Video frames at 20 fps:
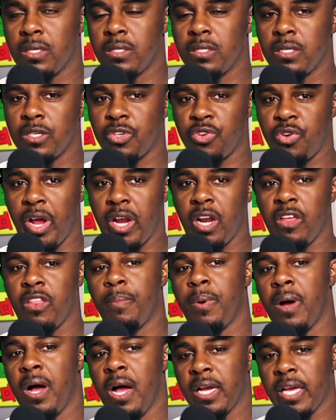the creator of the
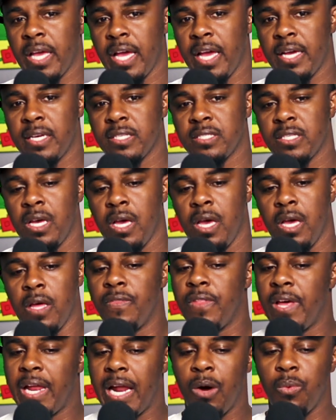podcast
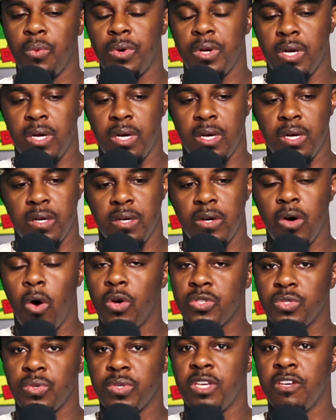that I would uh,
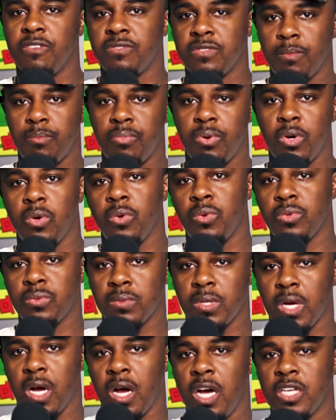also give some pros,
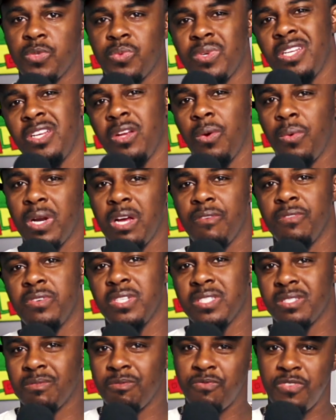some cons, but you know, whatever,
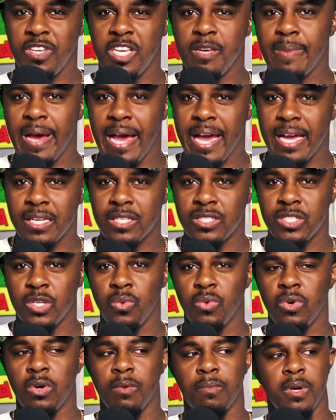just some feedback to
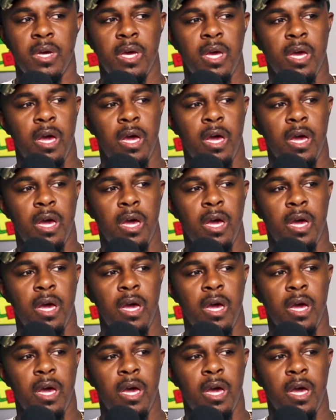him.